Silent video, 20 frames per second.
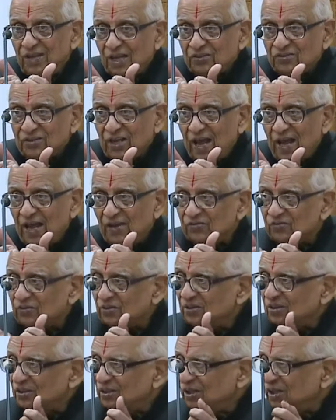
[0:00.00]
just as
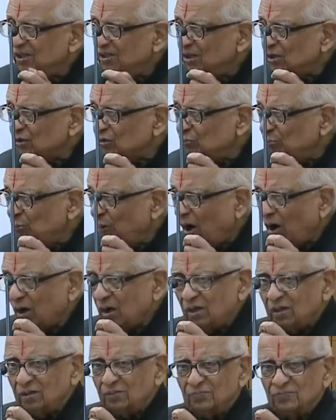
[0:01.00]
a
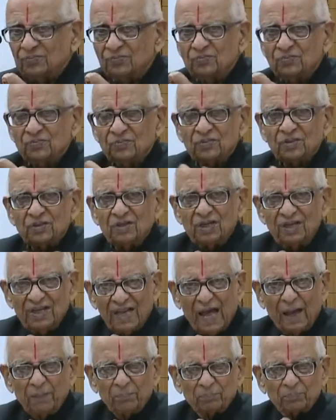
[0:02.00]
small
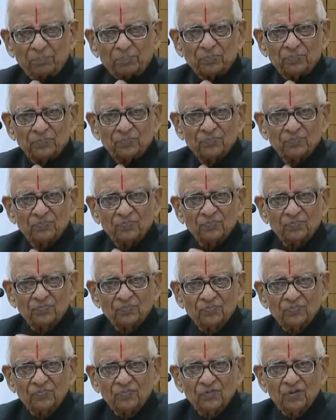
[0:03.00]
lamp
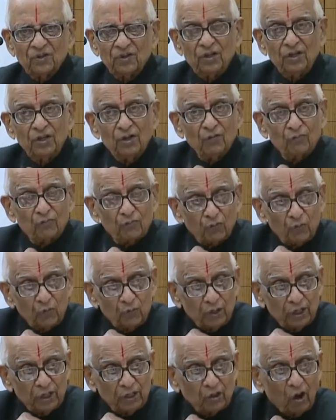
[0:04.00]
in a
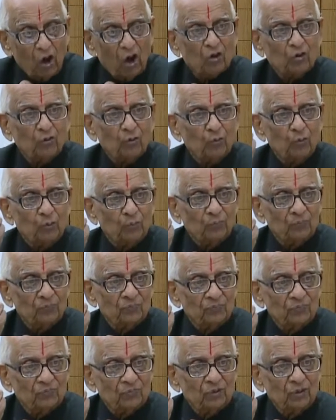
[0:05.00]
fully dark room
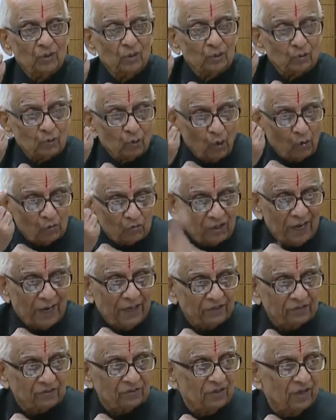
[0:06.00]
throws
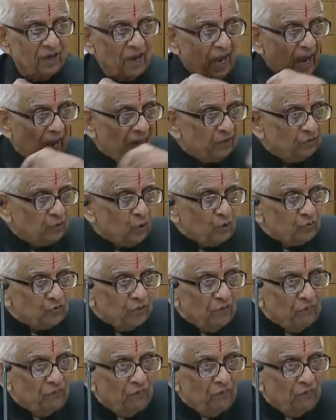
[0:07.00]
light and shows